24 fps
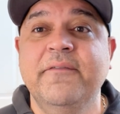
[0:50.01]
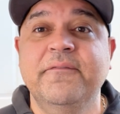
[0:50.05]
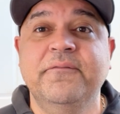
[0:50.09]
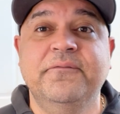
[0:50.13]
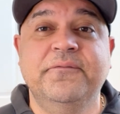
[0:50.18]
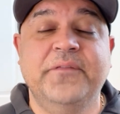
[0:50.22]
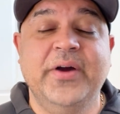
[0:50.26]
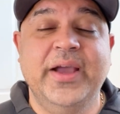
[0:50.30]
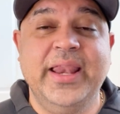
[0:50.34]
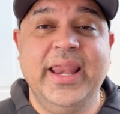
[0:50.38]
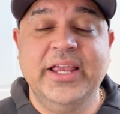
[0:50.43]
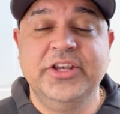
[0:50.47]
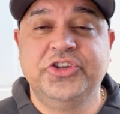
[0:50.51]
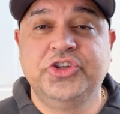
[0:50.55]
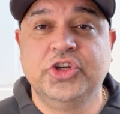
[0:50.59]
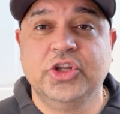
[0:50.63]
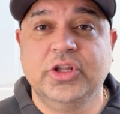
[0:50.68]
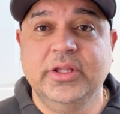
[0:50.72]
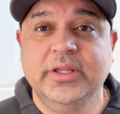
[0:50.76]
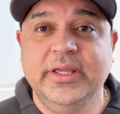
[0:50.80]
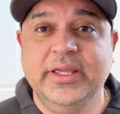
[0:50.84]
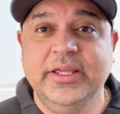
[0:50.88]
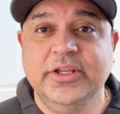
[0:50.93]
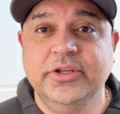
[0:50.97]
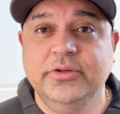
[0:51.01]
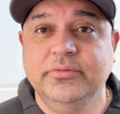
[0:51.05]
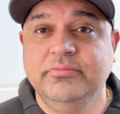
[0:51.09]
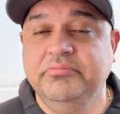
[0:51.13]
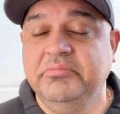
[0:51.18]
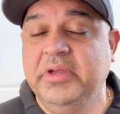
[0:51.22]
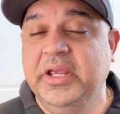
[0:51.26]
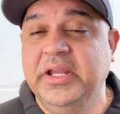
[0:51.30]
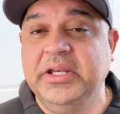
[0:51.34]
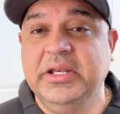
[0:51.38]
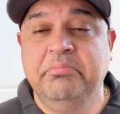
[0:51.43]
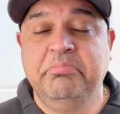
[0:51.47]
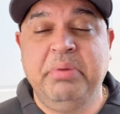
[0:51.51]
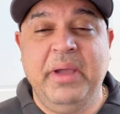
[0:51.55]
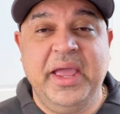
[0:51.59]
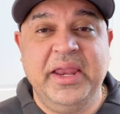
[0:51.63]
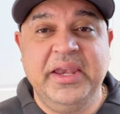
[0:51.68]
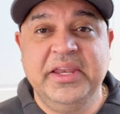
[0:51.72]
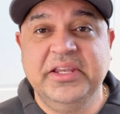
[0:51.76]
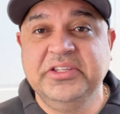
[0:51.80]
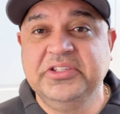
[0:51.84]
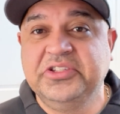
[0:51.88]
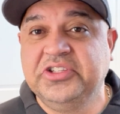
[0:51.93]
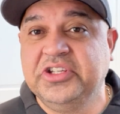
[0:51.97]
financial
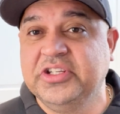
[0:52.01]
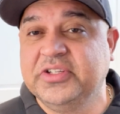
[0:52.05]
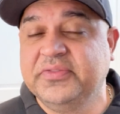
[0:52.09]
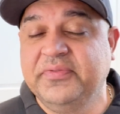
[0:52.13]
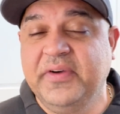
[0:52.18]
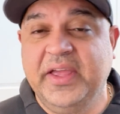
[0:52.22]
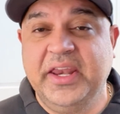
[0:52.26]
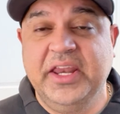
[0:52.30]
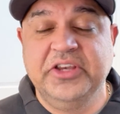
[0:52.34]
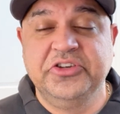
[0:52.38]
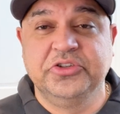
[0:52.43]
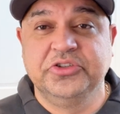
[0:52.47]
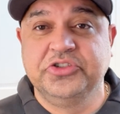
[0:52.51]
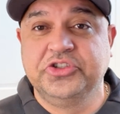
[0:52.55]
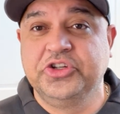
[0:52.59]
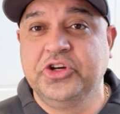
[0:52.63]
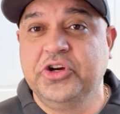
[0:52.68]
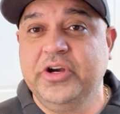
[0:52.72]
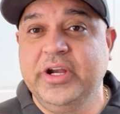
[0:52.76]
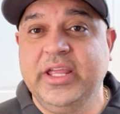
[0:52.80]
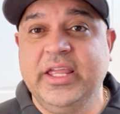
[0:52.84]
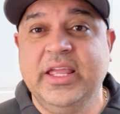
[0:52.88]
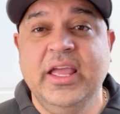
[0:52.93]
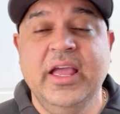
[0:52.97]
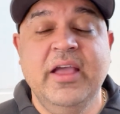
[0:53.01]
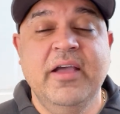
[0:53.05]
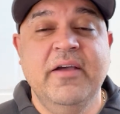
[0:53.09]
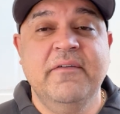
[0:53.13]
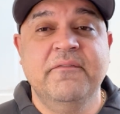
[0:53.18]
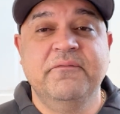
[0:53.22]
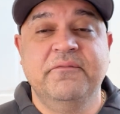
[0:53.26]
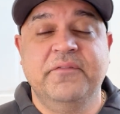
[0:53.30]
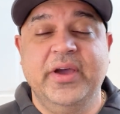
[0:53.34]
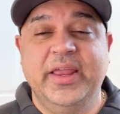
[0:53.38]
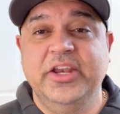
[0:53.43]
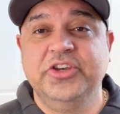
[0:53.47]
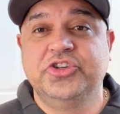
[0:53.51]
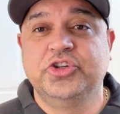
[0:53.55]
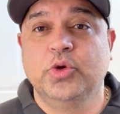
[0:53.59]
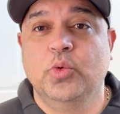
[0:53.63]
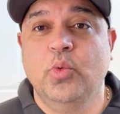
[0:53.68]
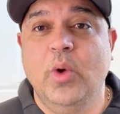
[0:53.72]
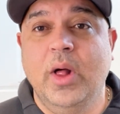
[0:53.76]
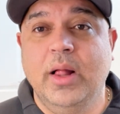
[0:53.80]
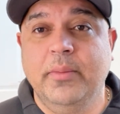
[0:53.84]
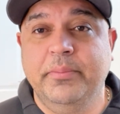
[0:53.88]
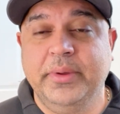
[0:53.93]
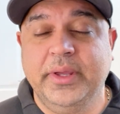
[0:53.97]
independence, just financial journey,
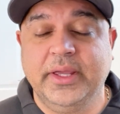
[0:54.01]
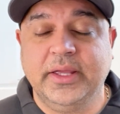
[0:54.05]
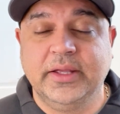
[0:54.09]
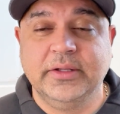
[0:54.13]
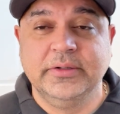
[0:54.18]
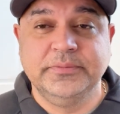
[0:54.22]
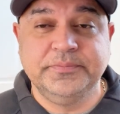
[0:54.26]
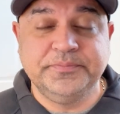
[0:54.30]
financial well-being,